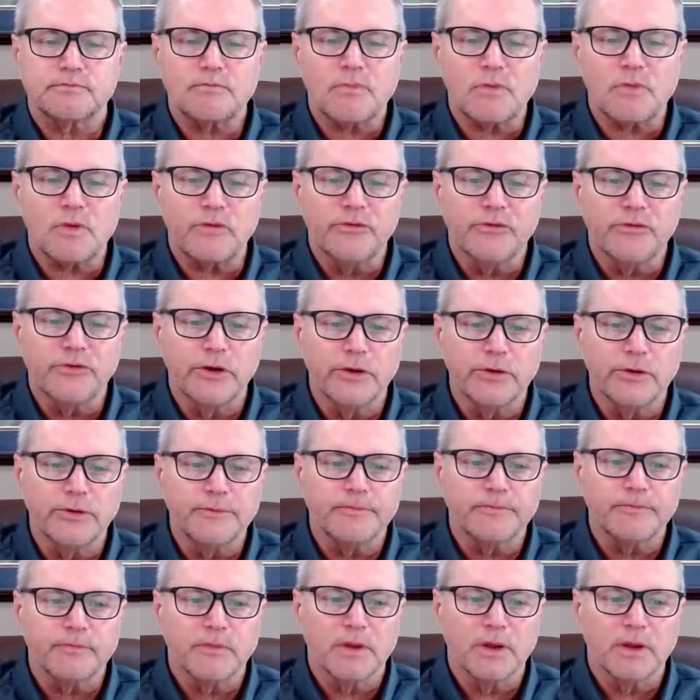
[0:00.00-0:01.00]

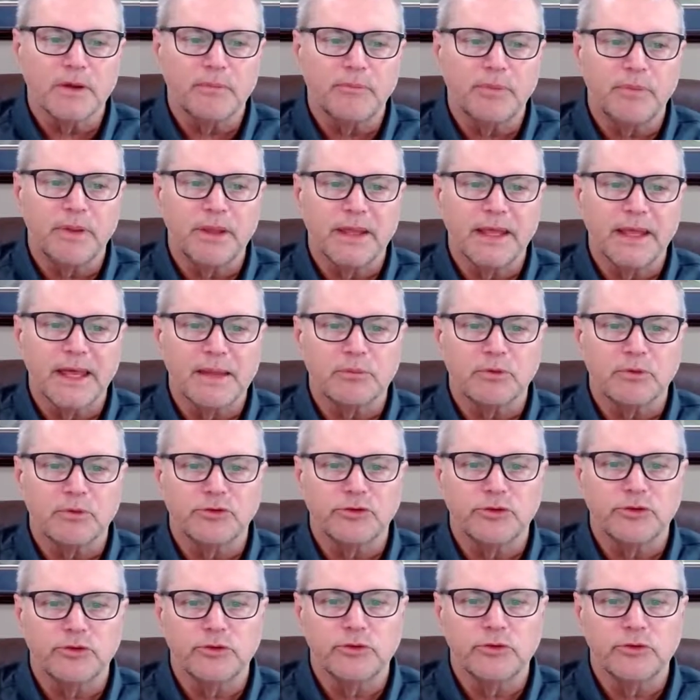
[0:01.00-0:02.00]
So being able
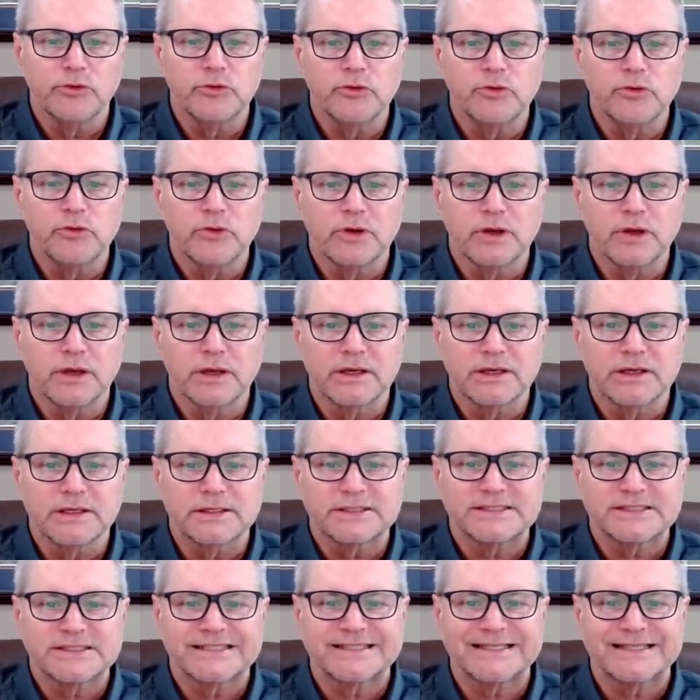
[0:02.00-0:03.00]
to
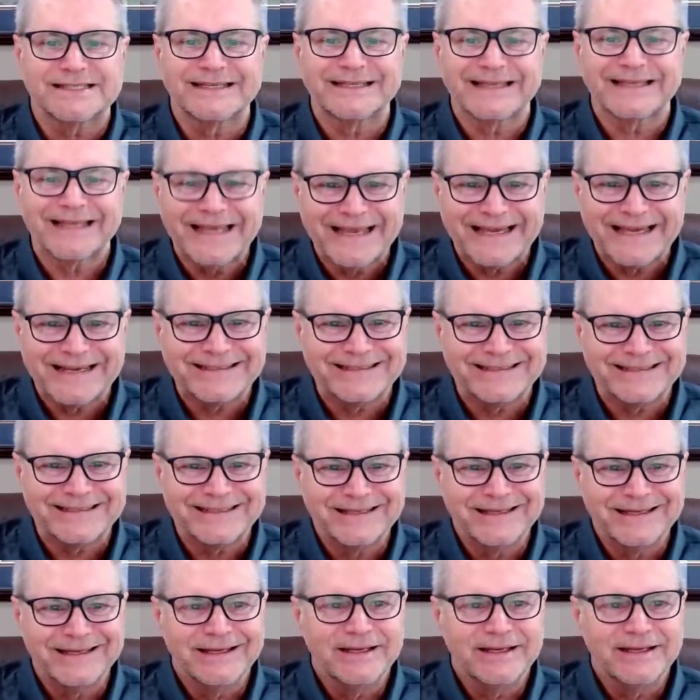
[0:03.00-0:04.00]
select
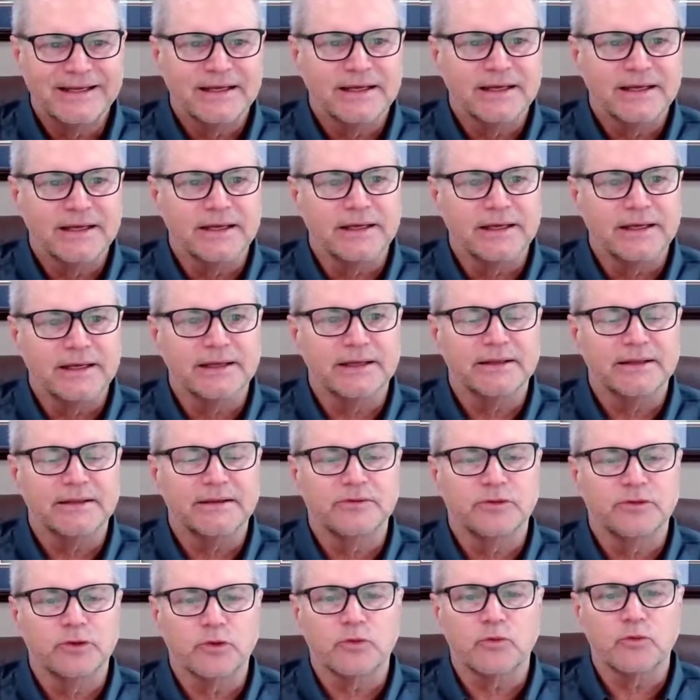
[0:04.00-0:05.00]

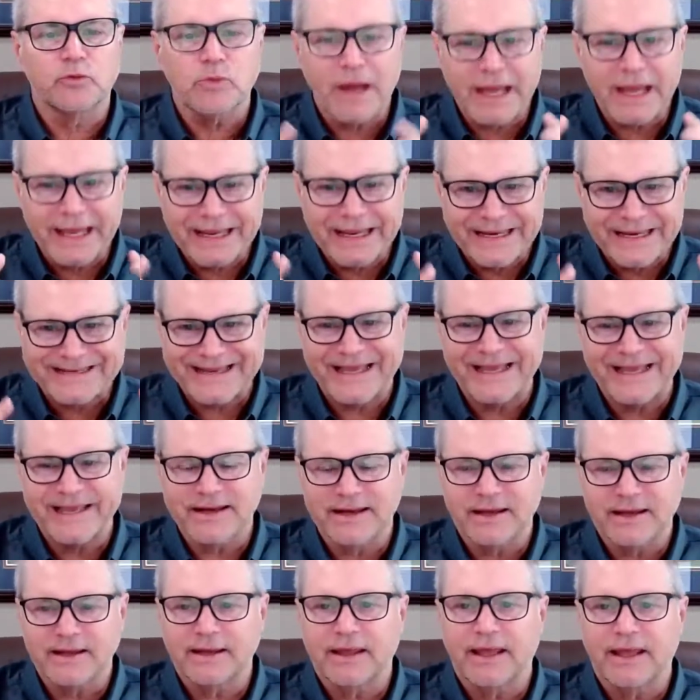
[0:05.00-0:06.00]
the right
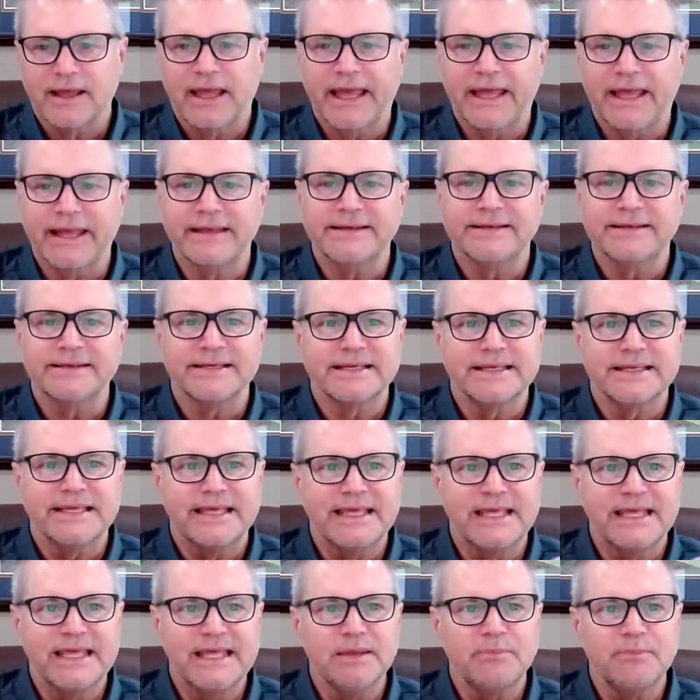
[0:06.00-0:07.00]
data and to
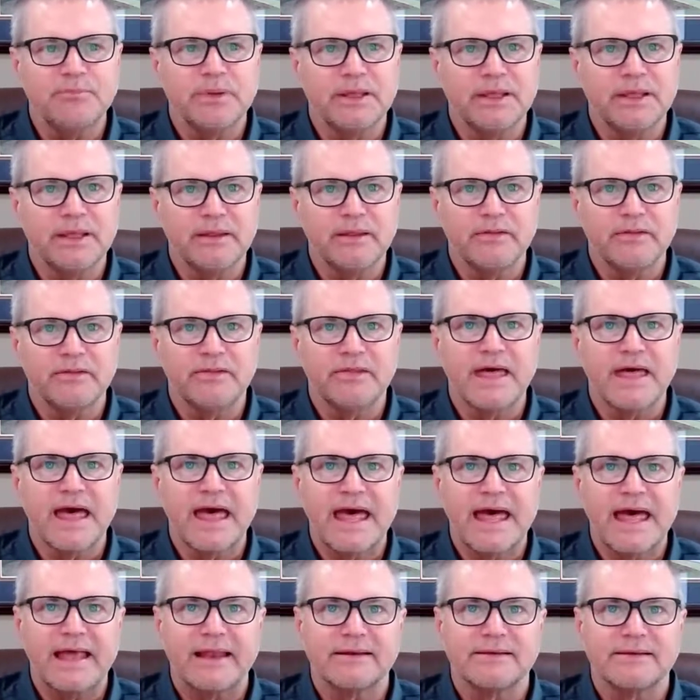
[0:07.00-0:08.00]
keeping
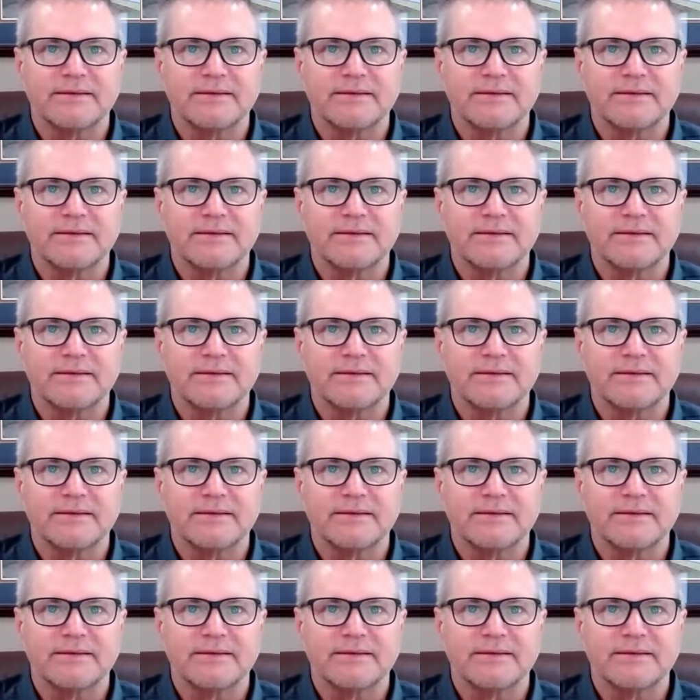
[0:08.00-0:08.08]
that